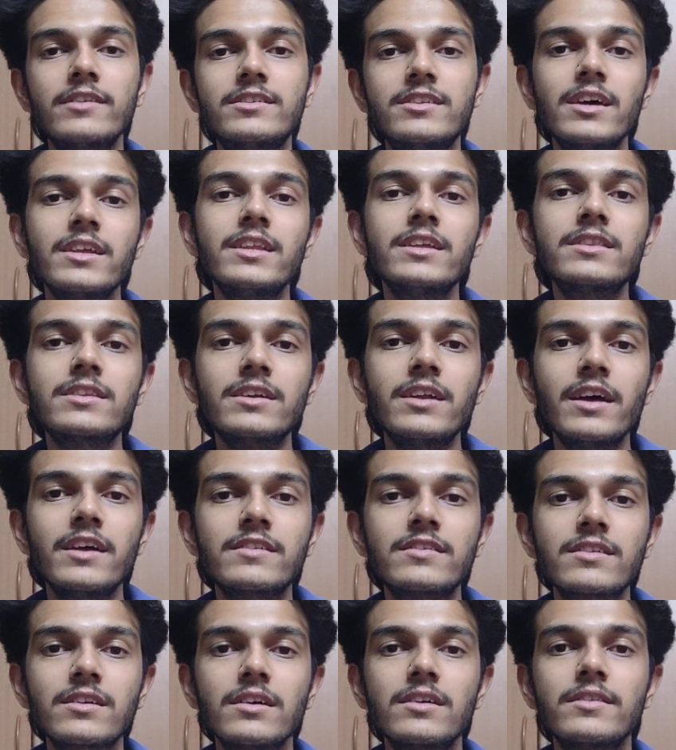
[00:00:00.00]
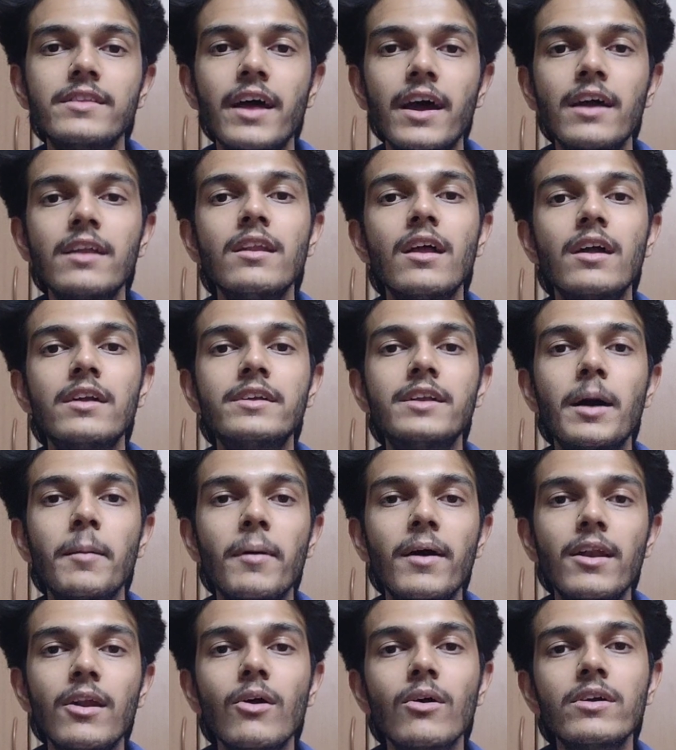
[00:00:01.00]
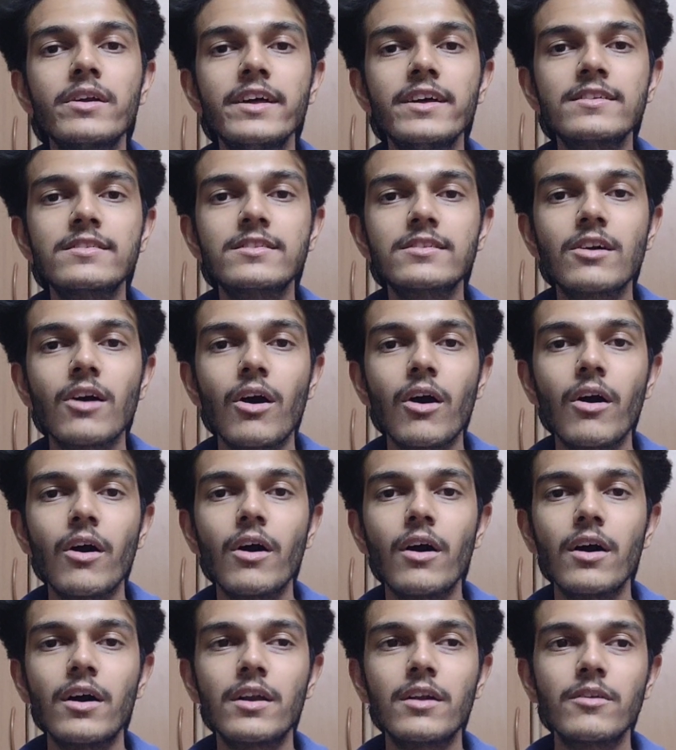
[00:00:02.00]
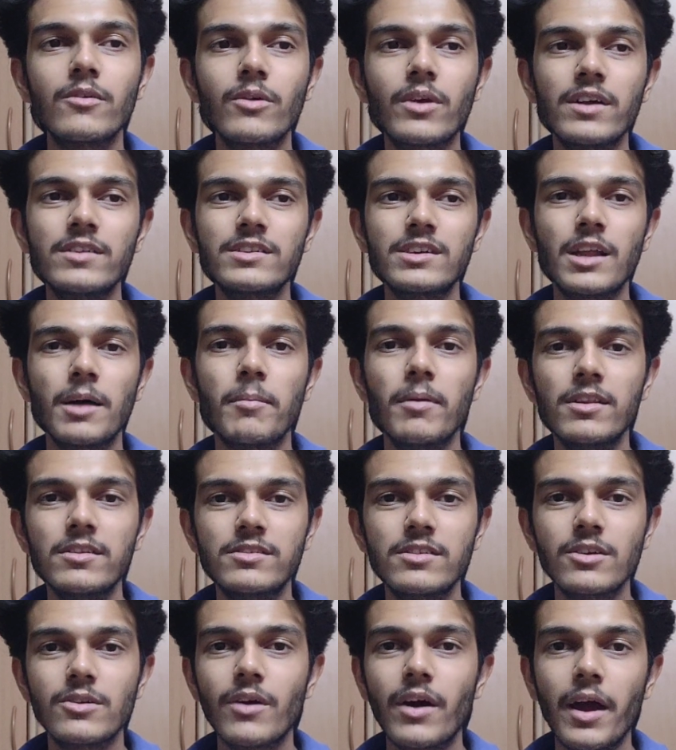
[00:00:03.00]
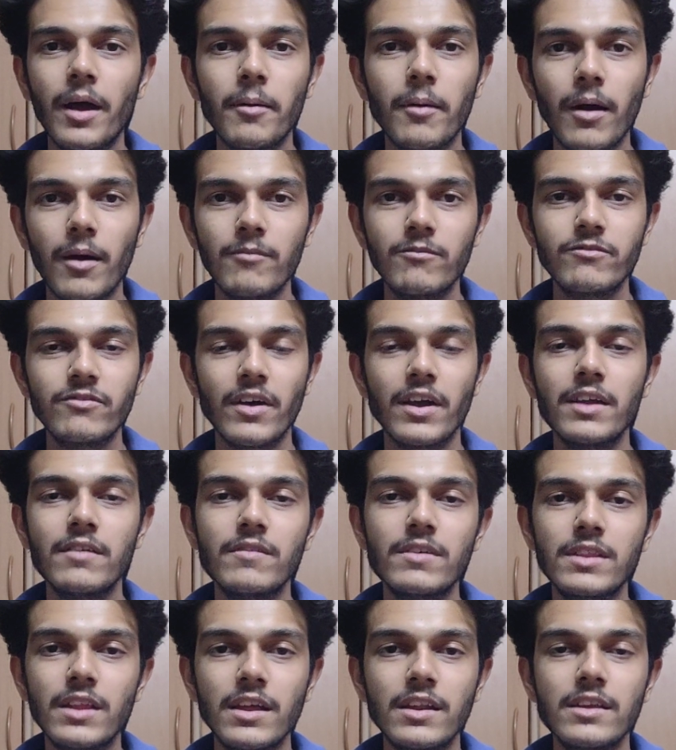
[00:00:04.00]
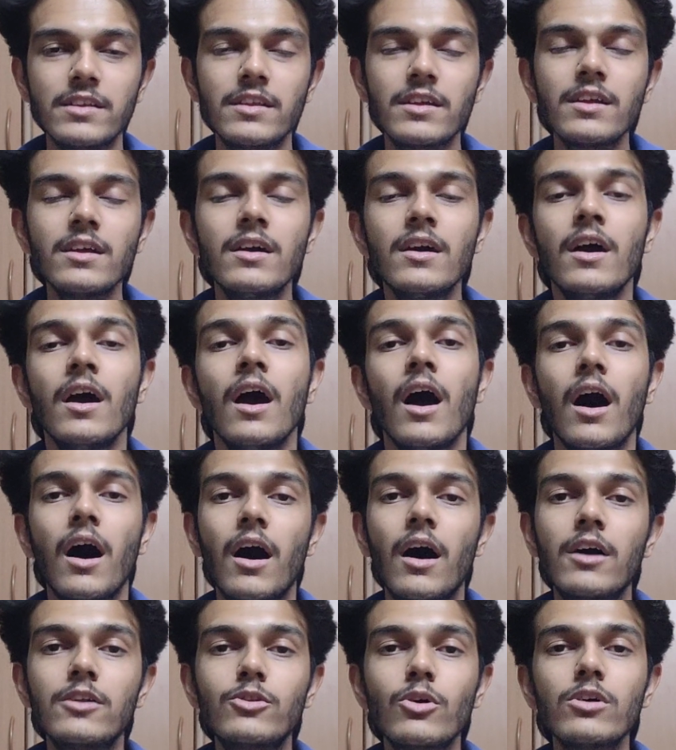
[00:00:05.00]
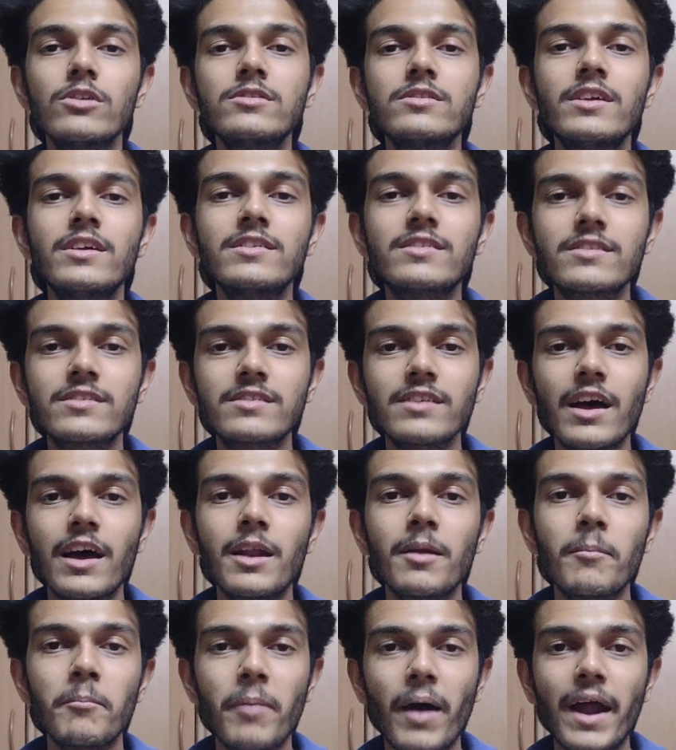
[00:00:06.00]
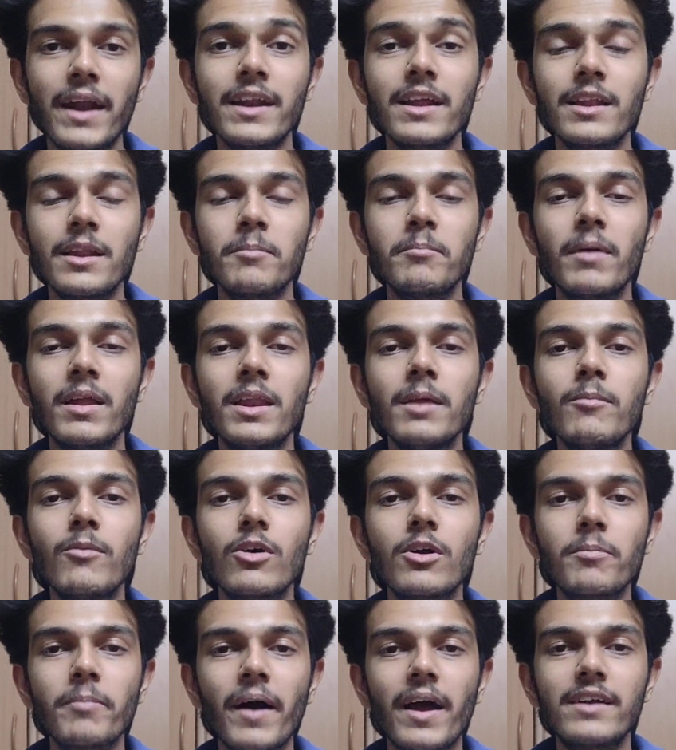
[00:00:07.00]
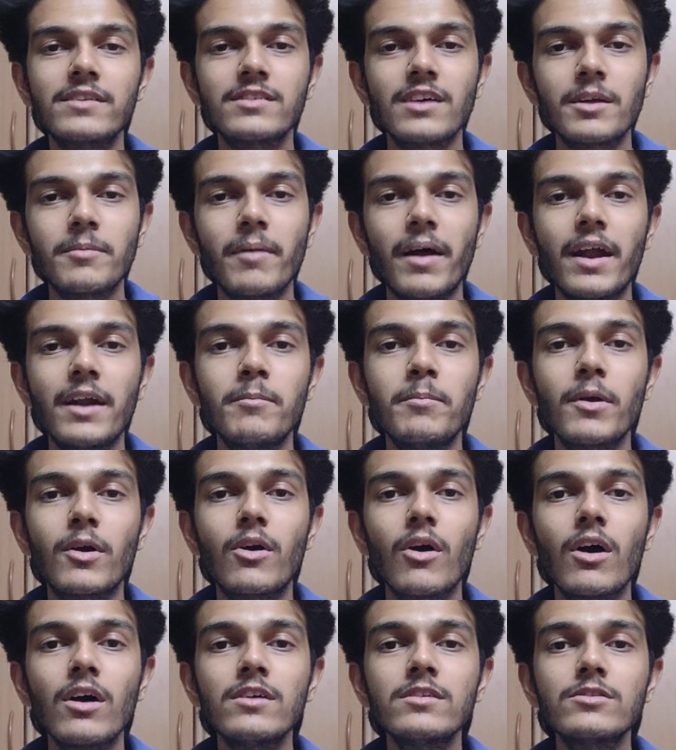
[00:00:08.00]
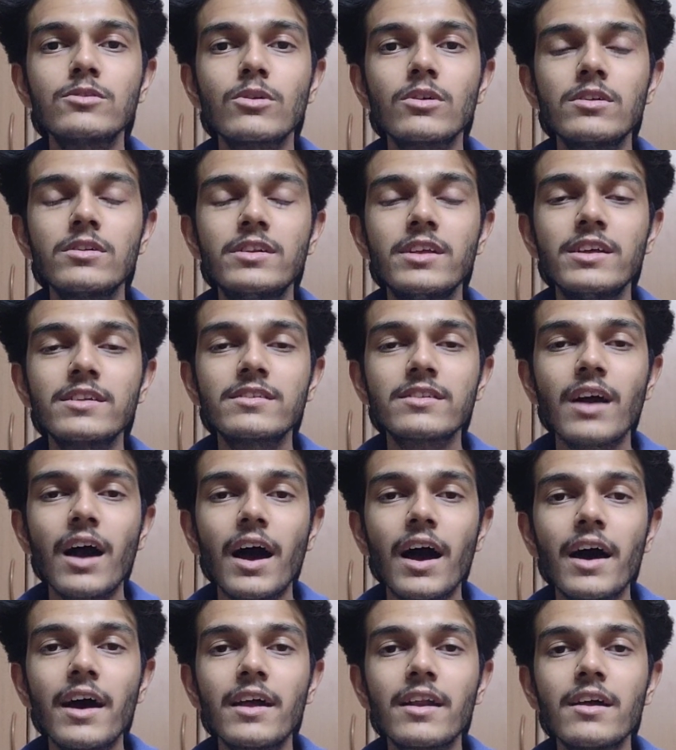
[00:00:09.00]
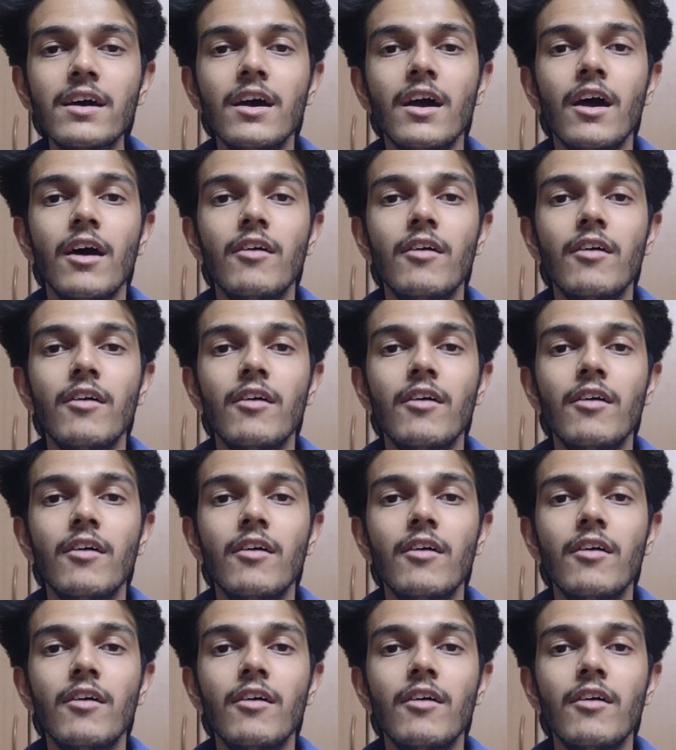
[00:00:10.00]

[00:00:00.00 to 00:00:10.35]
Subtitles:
Zenith disc, then double O disc, or you can say 00. I'm fine with anything. Those discs are banned, and many more parts are banned because those discs are